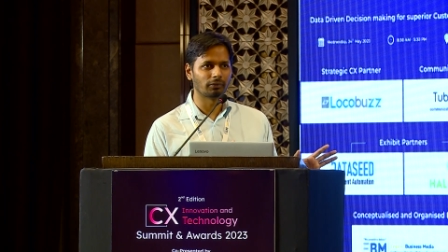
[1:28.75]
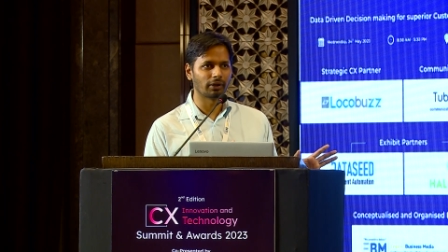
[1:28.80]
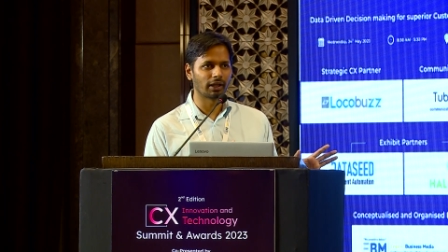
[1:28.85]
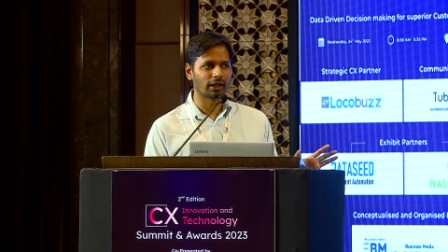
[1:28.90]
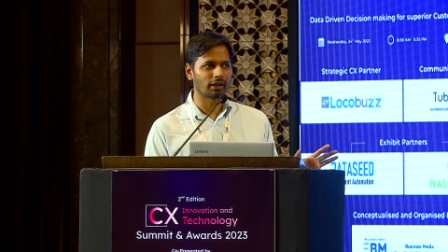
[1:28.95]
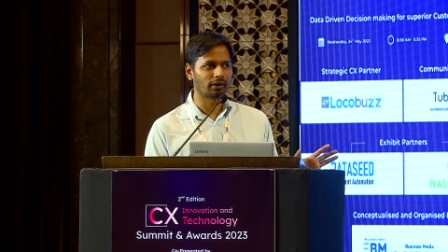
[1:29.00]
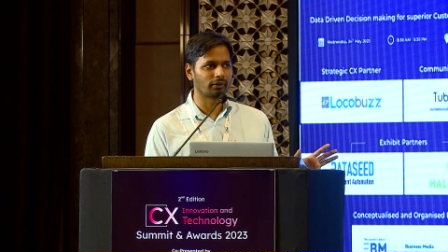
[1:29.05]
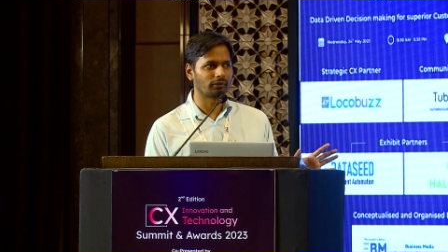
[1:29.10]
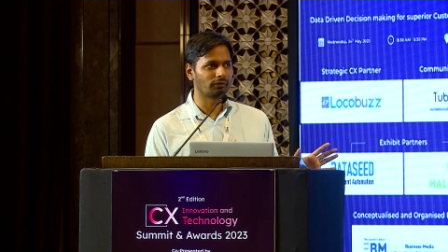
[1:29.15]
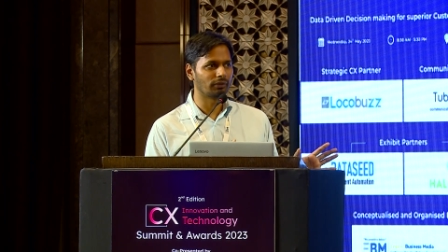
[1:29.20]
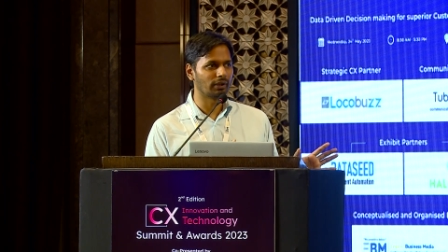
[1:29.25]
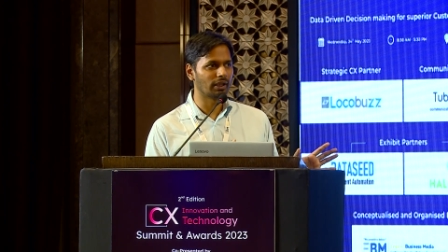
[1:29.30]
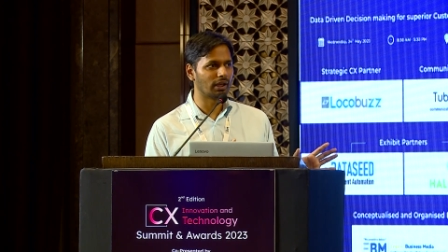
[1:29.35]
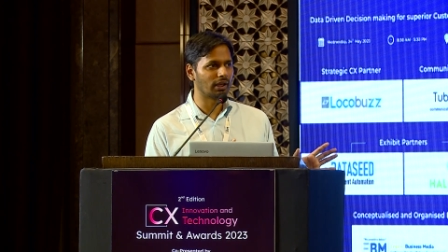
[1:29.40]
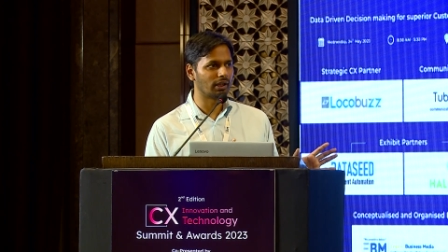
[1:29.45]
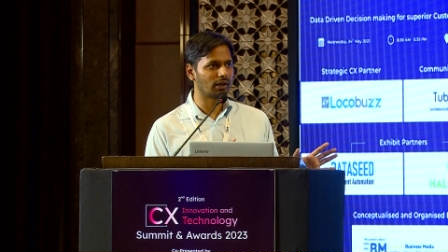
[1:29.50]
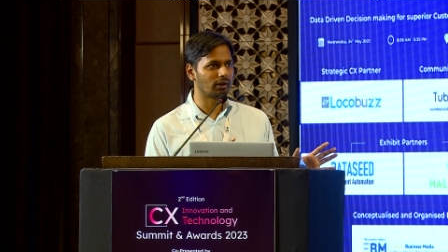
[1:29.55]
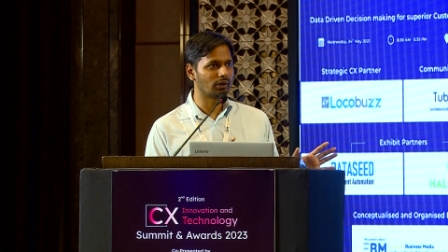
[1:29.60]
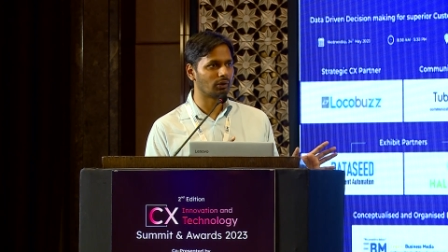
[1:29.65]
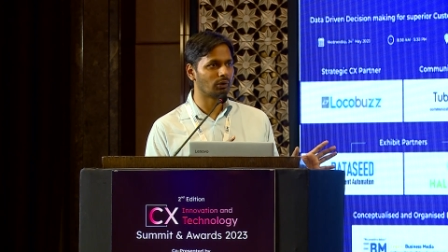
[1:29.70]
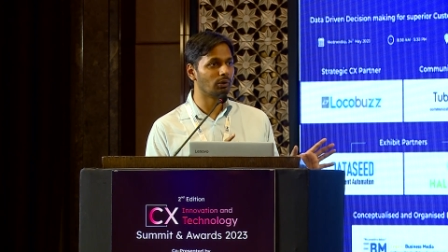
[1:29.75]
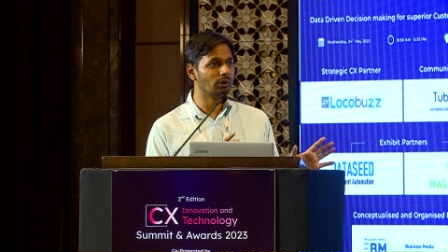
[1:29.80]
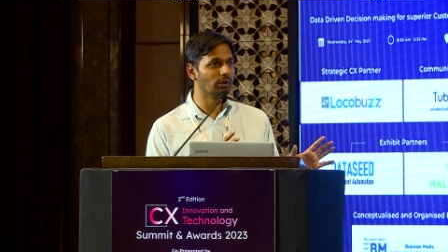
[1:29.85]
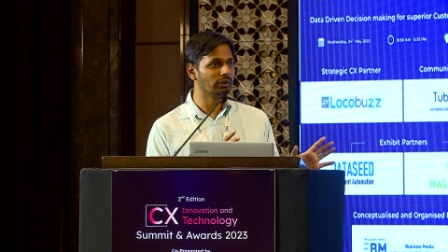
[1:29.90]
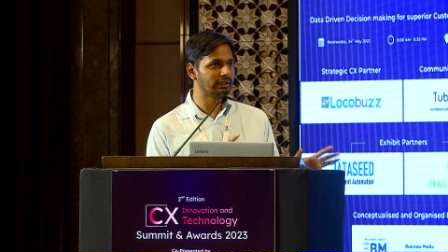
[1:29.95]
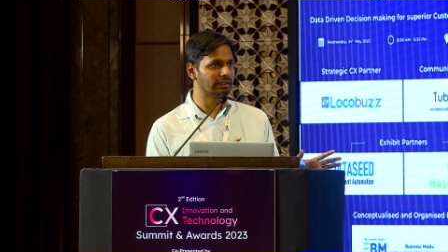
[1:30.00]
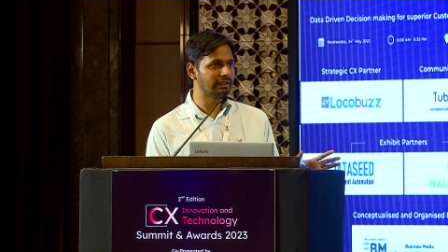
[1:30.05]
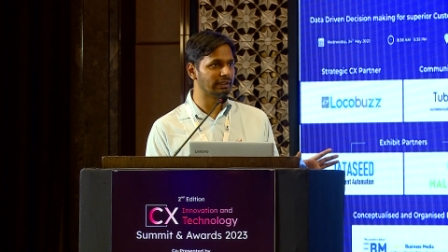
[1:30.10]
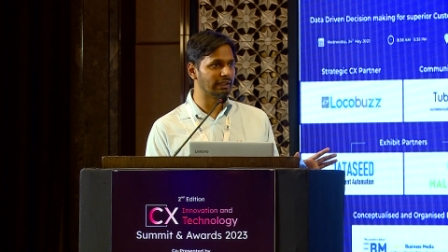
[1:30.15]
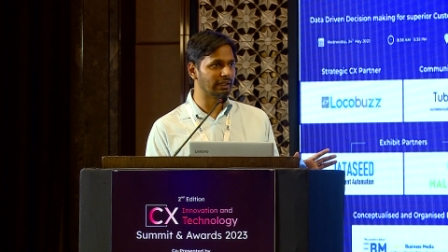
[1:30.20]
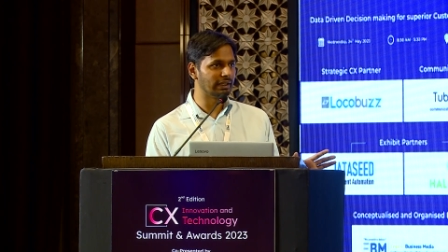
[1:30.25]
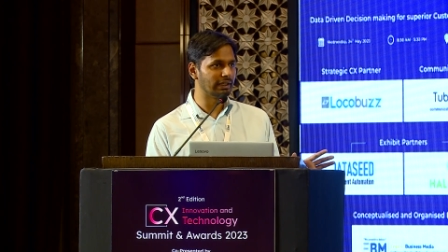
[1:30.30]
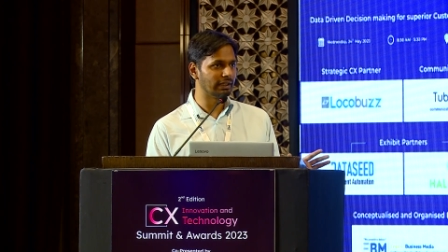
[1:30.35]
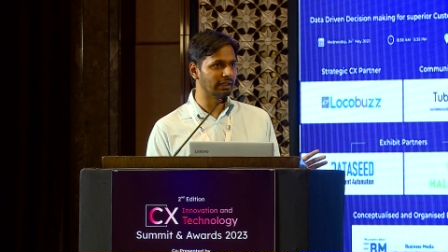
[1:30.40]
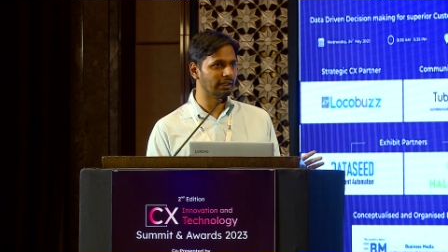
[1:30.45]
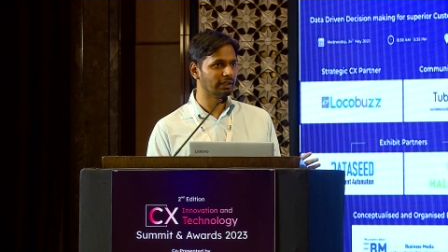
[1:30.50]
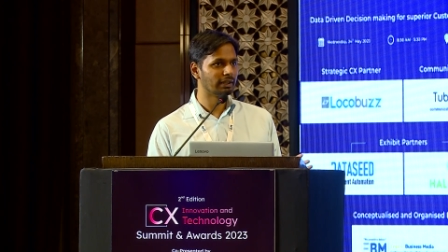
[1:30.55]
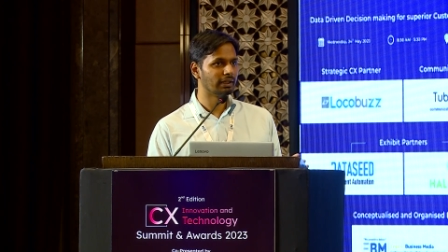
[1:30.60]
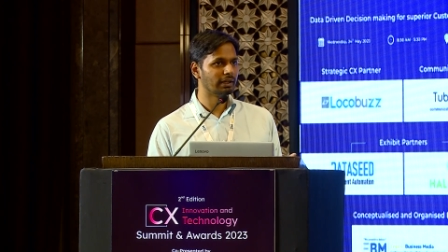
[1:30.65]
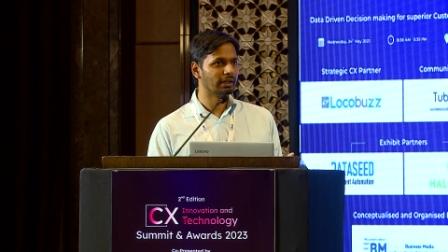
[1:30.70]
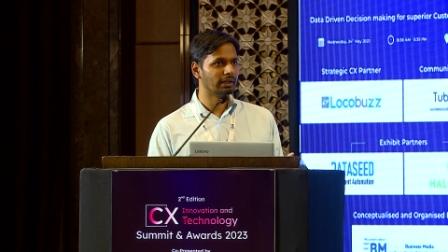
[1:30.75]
where we are going to see